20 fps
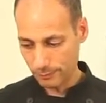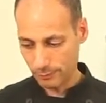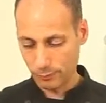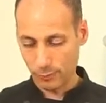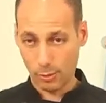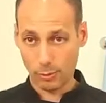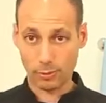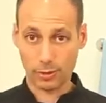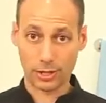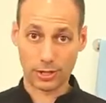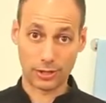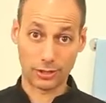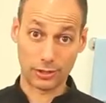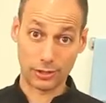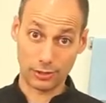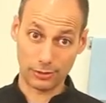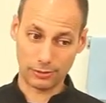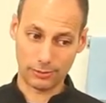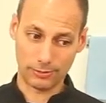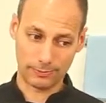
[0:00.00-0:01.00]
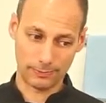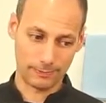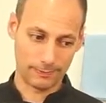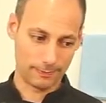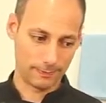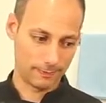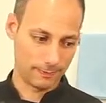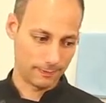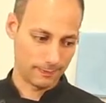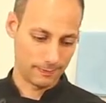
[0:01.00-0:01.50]
what we're going to do
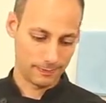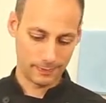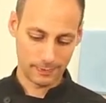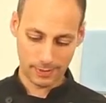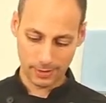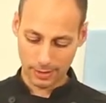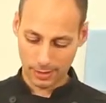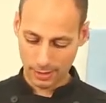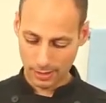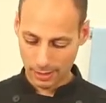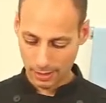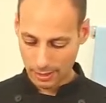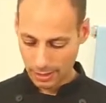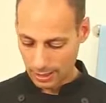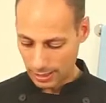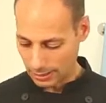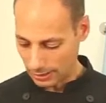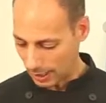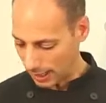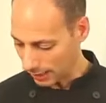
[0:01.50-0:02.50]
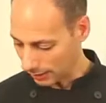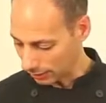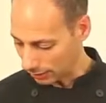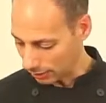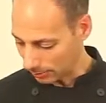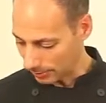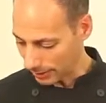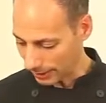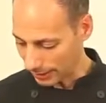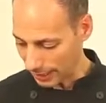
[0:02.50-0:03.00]
is add a little
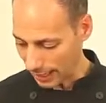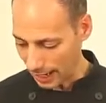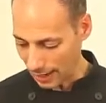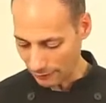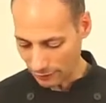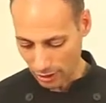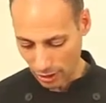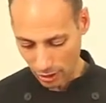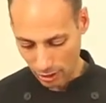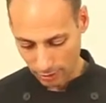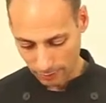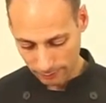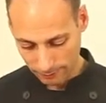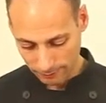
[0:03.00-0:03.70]
bit of caviar.